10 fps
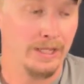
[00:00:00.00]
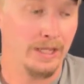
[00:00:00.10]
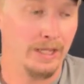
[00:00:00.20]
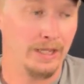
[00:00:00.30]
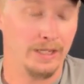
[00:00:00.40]

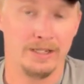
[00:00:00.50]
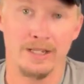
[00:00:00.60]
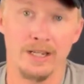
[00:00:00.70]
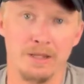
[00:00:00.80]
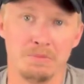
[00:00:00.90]
And
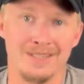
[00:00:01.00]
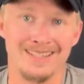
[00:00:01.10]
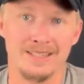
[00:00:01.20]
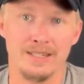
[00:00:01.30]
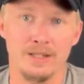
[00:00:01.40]
an
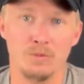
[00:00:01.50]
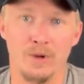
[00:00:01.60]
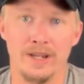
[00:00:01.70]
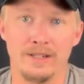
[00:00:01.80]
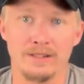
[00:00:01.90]
M16
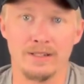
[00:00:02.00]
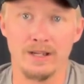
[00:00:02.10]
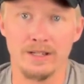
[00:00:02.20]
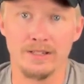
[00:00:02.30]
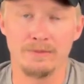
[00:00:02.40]
weight
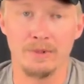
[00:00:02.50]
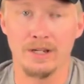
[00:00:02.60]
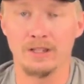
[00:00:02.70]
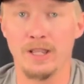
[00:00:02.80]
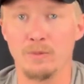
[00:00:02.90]
gun made a lot